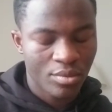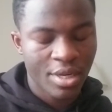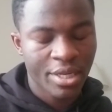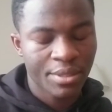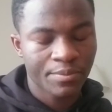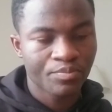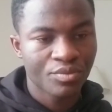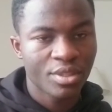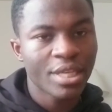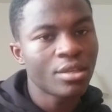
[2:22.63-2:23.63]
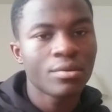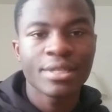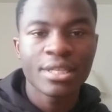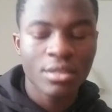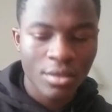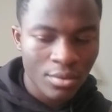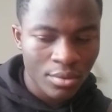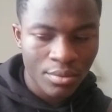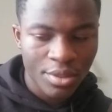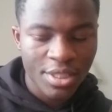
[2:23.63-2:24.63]
right? This ain't no
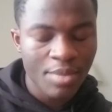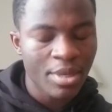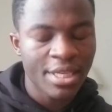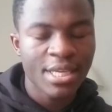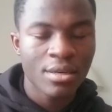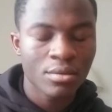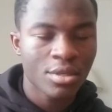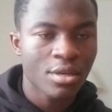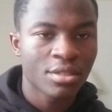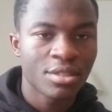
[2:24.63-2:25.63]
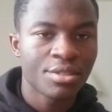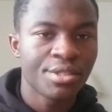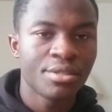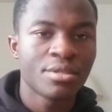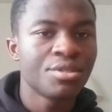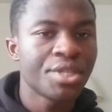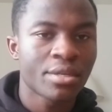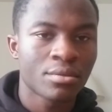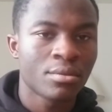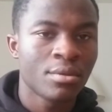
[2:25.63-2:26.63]
ego. This ain't my ego talking. This is just in
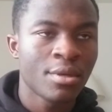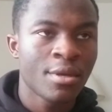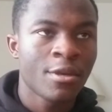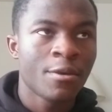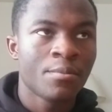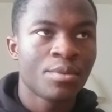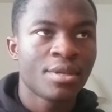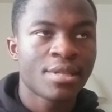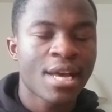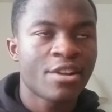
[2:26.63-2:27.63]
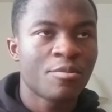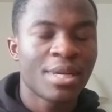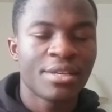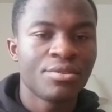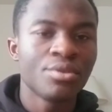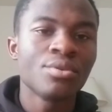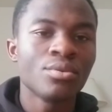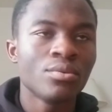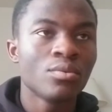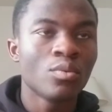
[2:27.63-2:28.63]
general, because not everybody can
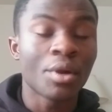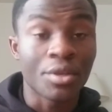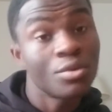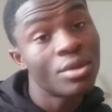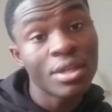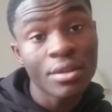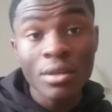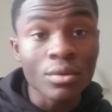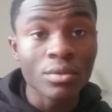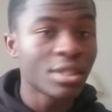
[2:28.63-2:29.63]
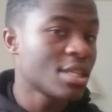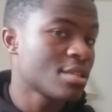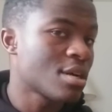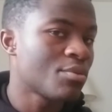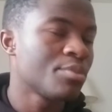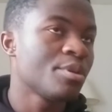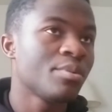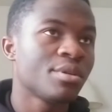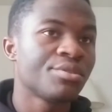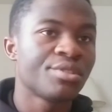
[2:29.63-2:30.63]
do what you can do. And I, I want
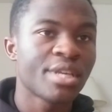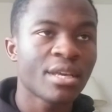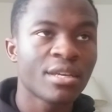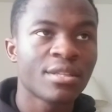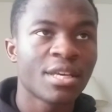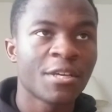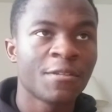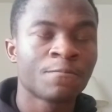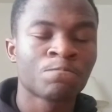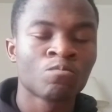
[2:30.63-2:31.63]
people to understand that